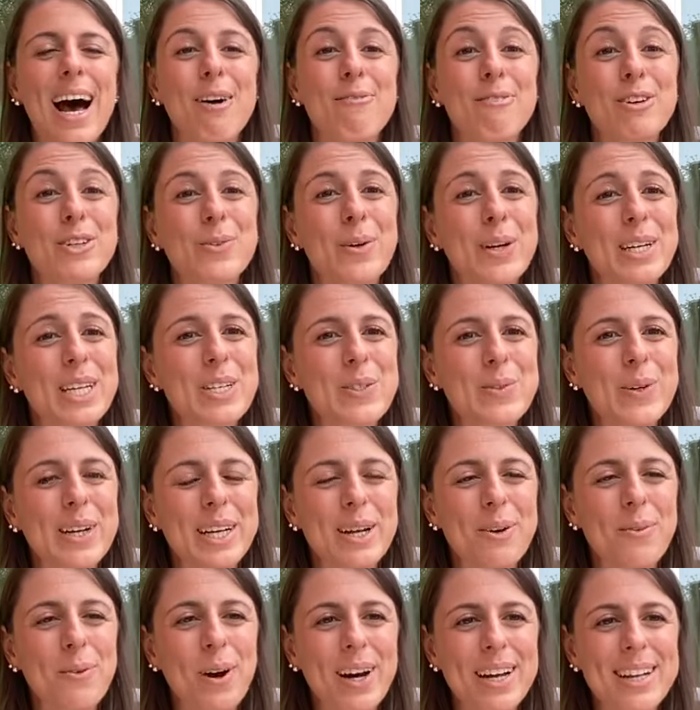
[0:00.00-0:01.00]
for
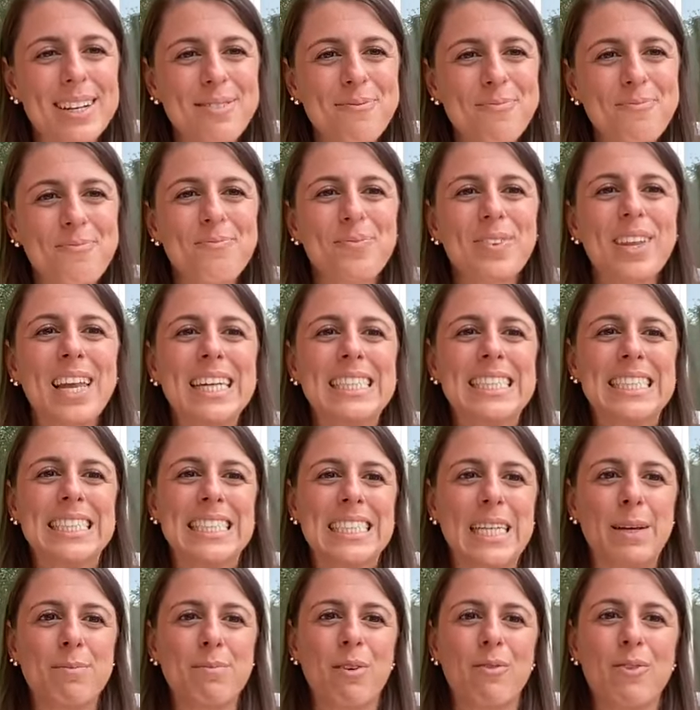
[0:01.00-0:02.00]
2021.
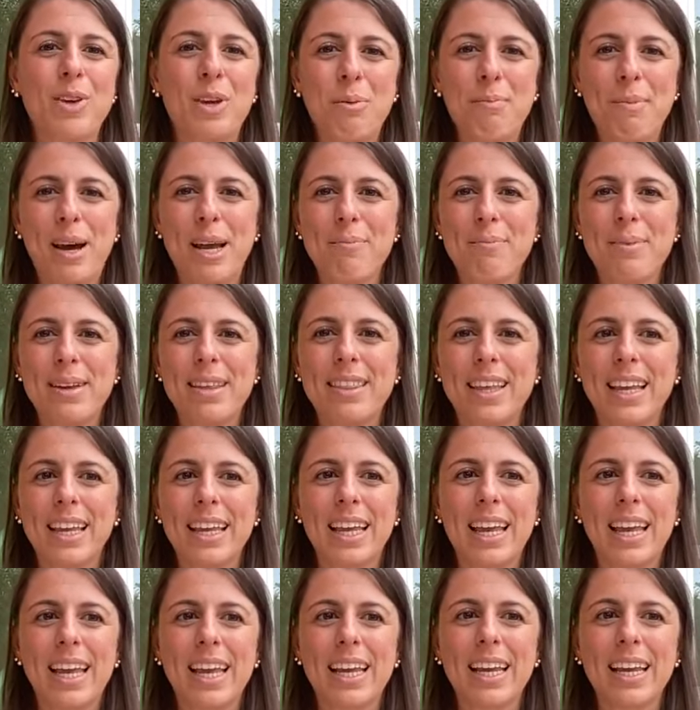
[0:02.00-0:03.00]
Some of you might be
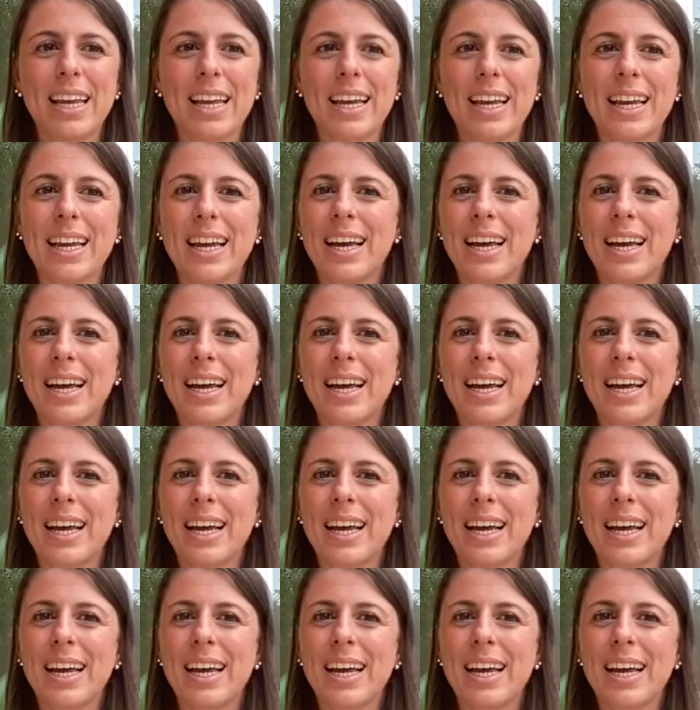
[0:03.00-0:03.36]
thinking,